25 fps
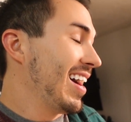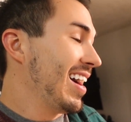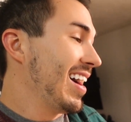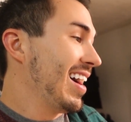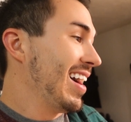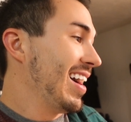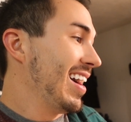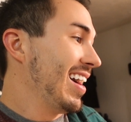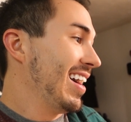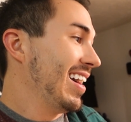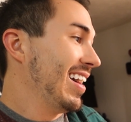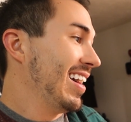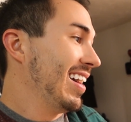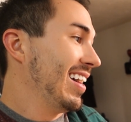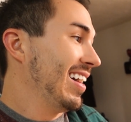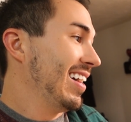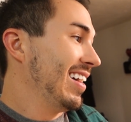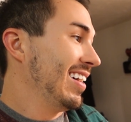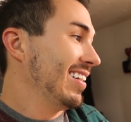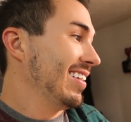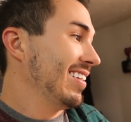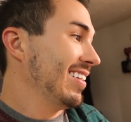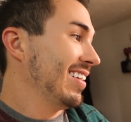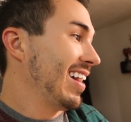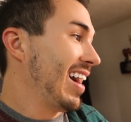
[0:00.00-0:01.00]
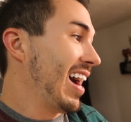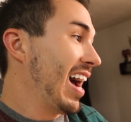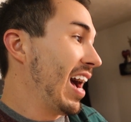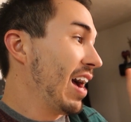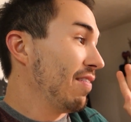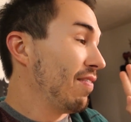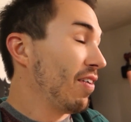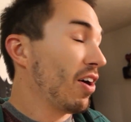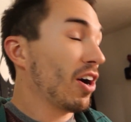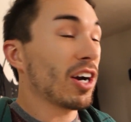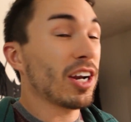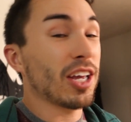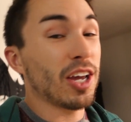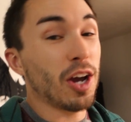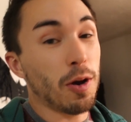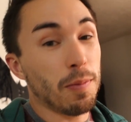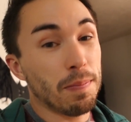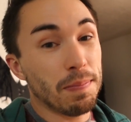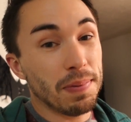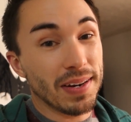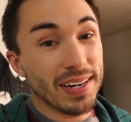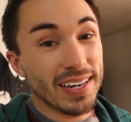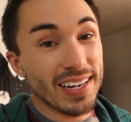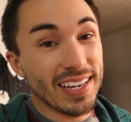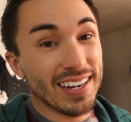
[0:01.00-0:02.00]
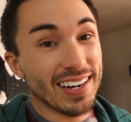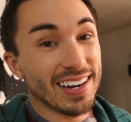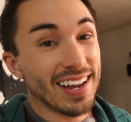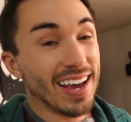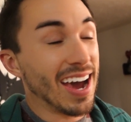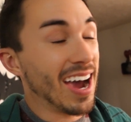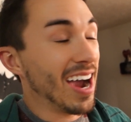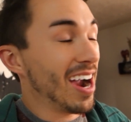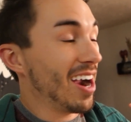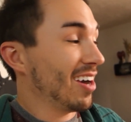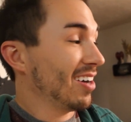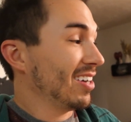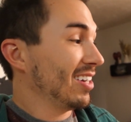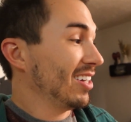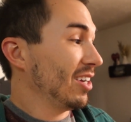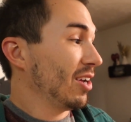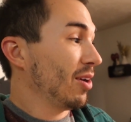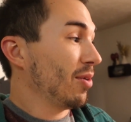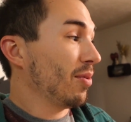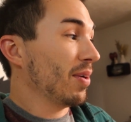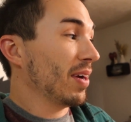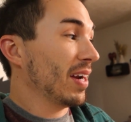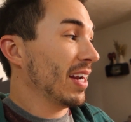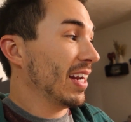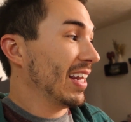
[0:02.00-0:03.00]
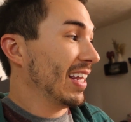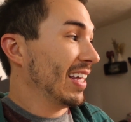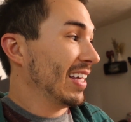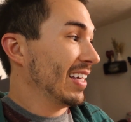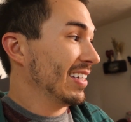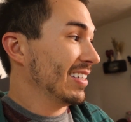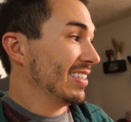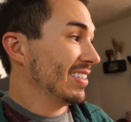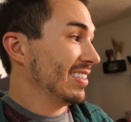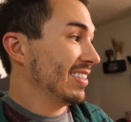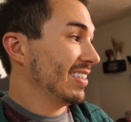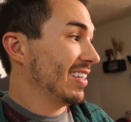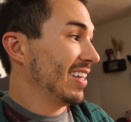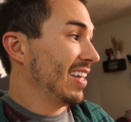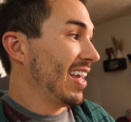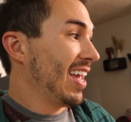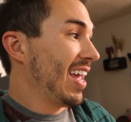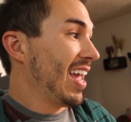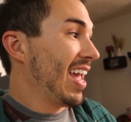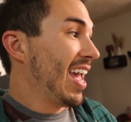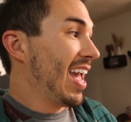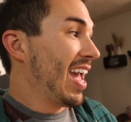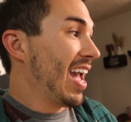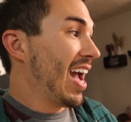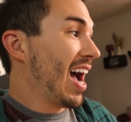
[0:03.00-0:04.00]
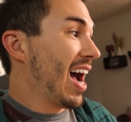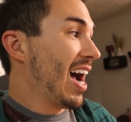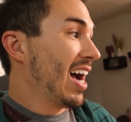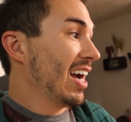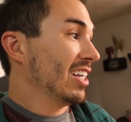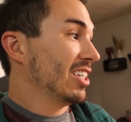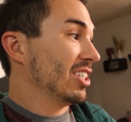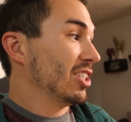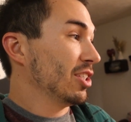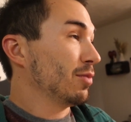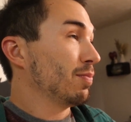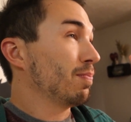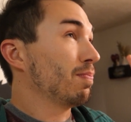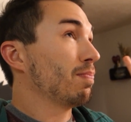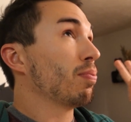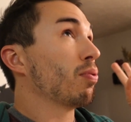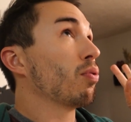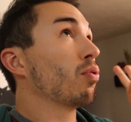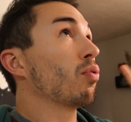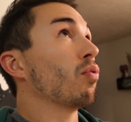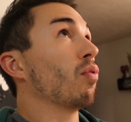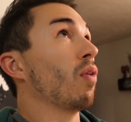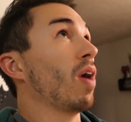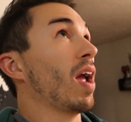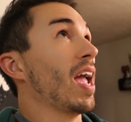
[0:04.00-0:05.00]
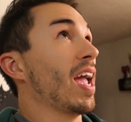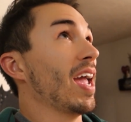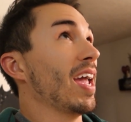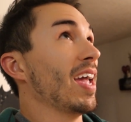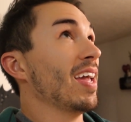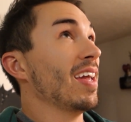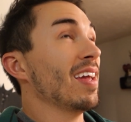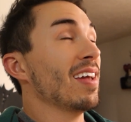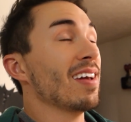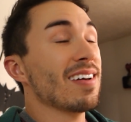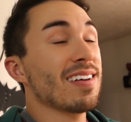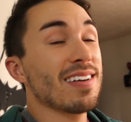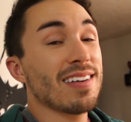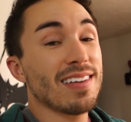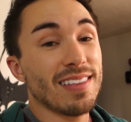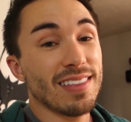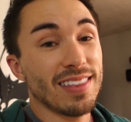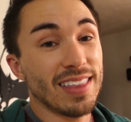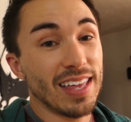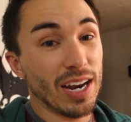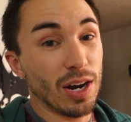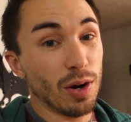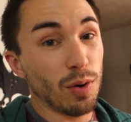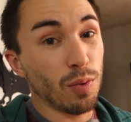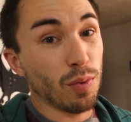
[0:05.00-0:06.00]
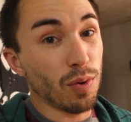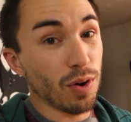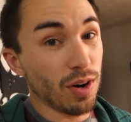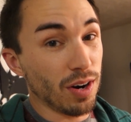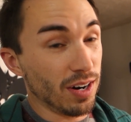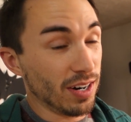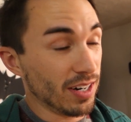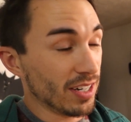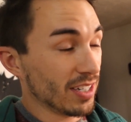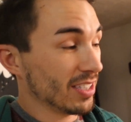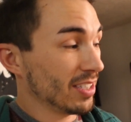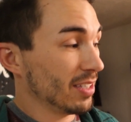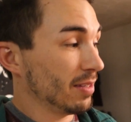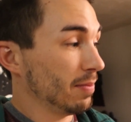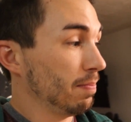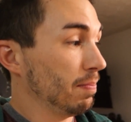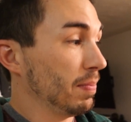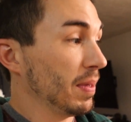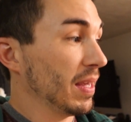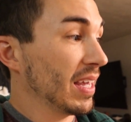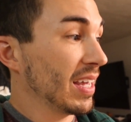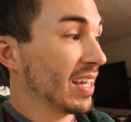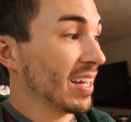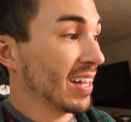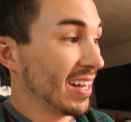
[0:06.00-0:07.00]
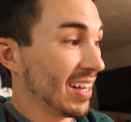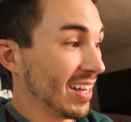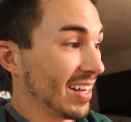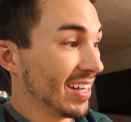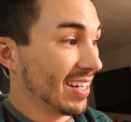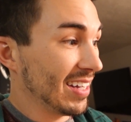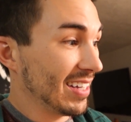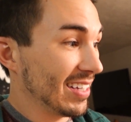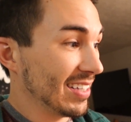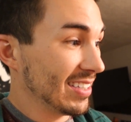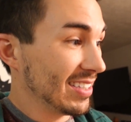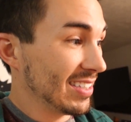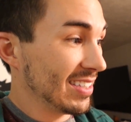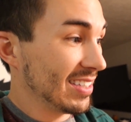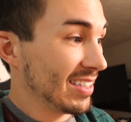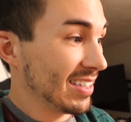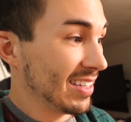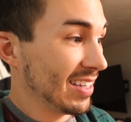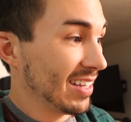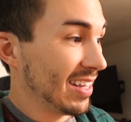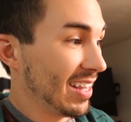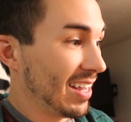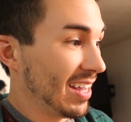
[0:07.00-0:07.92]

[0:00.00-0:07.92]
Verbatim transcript: uh, I've already opened it. I already know what it is. I just pray that it works because